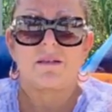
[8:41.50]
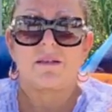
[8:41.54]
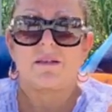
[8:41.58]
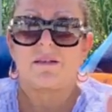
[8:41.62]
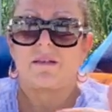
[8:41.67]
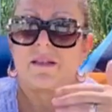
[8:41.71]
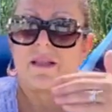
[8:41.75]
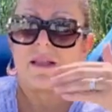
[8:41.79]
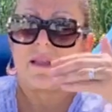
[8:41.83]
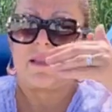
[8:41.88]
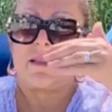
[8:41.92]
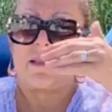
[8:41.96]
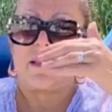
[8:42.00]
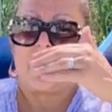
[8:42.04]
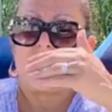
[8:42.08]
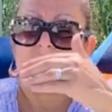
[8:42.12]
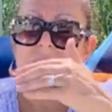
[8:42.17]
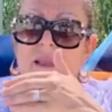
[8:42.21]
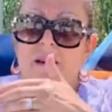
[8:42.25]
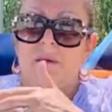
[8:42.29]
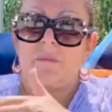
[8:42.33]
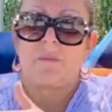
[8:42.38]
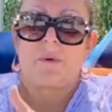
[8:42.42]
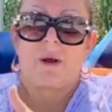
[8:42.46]
than they
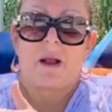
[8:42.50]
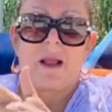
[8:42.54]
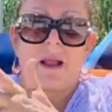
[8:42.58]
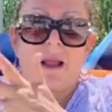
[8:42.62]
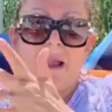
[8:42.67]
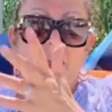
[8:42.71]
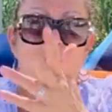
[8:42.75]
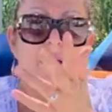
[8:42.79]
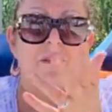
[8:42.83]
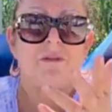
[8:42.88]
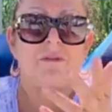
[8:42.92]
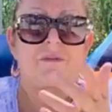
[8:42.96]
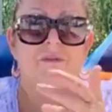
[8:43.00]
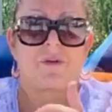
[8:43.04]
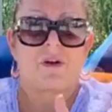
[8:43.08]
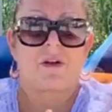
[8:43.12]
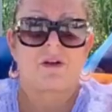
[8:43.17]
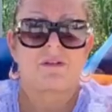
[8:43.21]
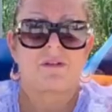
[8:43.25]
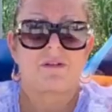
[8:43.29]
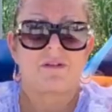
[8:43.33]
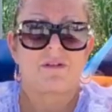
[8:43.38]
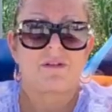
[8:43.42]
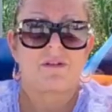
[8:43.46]
can buy other
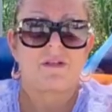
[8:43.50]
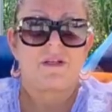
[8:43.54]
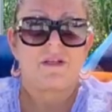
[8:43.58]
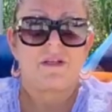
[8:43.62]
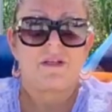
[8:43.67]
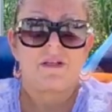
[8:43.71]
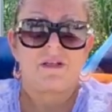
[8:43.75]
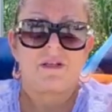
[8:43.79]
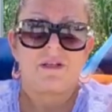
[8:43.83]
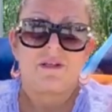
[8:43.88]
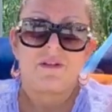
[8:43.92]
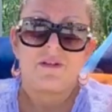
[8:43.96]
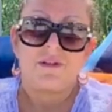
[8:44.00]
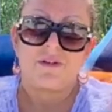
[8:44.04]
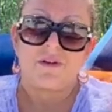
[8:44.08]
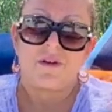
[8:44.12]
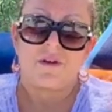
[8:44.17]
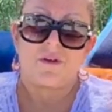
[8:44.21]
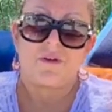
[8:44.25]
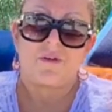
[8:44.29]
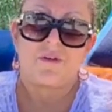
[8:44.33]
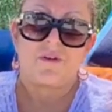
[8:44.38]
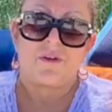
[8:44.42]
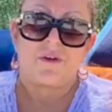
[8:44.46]
vaults.
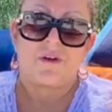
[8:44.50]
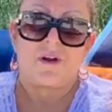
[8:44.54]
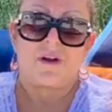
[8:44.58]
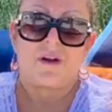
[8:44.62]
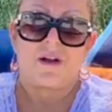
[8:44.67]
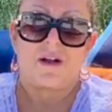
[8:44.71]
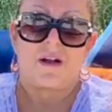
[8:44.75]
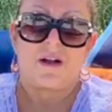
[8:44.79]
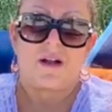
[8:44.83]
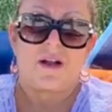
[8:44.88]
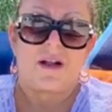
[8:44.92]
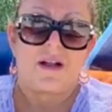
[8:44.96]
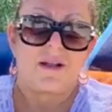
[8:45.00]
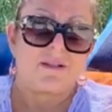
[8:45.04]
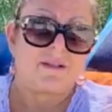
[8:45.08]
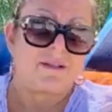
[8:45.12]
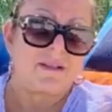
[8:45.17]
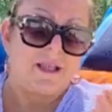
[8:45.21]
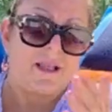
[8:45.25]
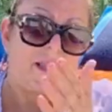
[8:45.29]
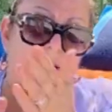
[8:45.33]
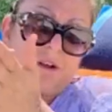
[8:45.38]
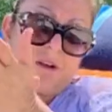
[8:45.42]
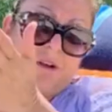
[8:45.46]
So I
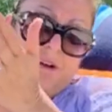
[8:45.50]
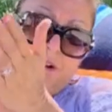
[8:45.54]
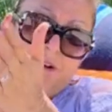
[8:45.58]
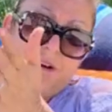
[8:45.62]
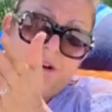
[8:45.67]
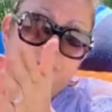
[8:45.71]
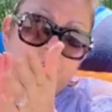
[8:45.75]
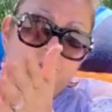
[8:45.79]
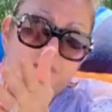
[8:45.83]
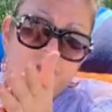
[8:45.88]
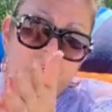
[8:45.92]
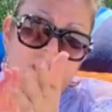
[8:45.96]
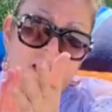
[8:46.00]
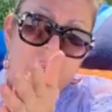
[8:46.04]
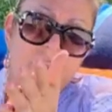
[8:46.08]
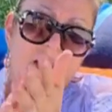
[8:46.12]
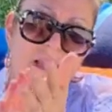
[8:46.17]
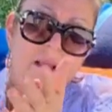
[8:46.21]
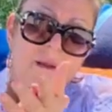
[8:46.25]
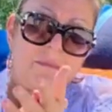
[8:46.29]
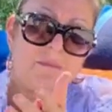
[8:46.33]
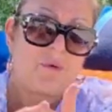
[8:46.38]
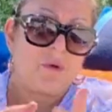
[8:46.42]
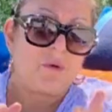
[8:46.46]
say kudos to
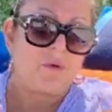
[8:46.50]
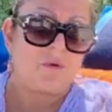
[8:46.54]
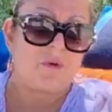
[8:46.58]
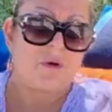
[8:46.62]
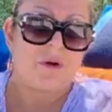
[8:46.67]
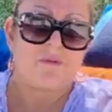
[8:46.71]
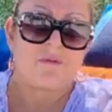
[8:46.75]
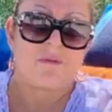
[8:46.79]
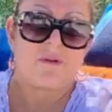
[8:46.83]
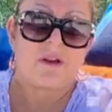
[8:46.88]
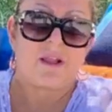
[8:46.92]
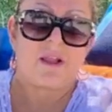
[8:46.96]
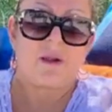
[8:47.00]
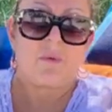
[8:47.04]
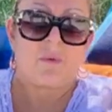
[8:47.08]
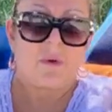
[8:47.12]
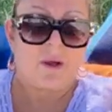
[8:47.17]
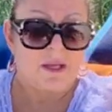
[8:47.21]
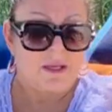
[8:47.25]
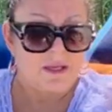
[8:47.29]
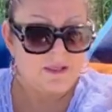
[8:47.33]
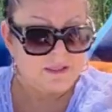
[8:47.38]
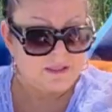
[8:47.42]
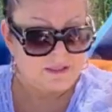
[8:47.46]
him, whoever he
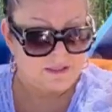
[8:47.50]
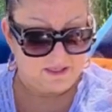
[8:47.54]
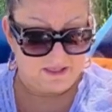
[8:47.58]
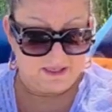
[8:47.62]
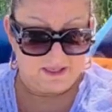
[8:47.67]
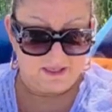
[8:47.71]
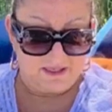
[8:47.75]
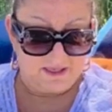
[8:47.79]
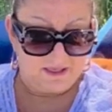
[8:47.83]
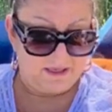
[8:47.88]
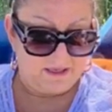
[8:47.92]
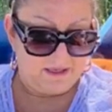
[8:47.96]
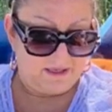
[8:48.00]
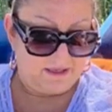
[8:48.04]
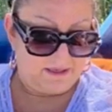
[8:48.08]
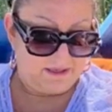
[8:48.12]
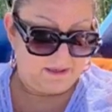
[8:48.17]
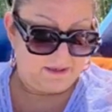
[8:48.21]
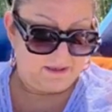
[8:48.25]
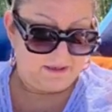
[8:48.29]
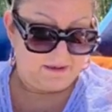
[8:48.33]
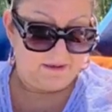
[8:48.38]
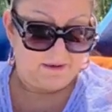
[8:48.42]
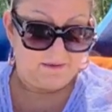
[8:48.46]
was.
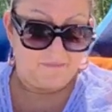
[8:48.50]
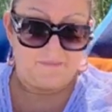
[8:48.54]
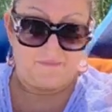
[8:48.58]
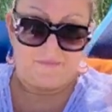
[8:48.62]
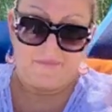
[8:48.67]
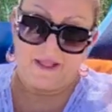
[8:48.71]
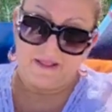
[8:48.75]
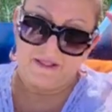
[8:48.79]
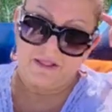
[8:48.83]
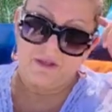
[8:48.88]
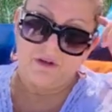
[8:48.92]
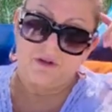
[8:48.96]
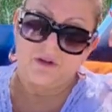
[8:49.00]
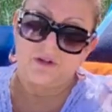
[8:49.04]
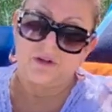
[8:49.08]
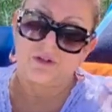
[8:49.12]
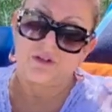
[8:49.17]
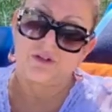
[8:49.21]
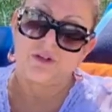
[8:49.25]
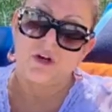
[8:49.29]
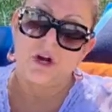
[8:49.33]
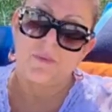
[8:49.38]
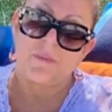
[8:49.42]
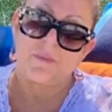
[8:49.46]
That's
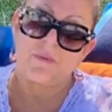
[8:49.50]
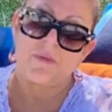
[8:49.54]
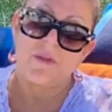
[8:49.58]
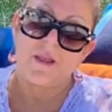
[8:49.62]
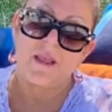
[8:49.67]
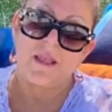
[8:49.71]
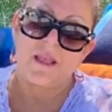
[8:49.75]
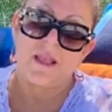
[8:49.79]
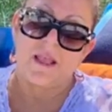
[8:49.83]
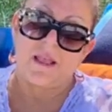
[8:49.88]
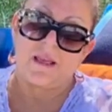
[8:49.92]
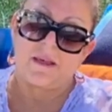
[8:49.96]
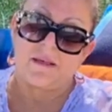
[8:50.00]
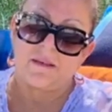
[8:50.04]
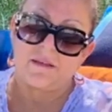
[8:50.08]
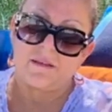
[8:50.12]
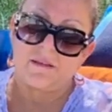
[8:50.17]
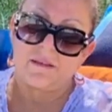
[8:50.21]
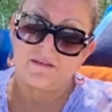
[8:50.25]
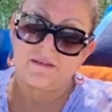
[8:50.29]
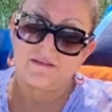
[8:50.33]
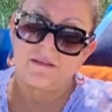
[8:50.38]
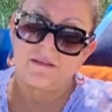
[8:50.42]
called sharp thinking.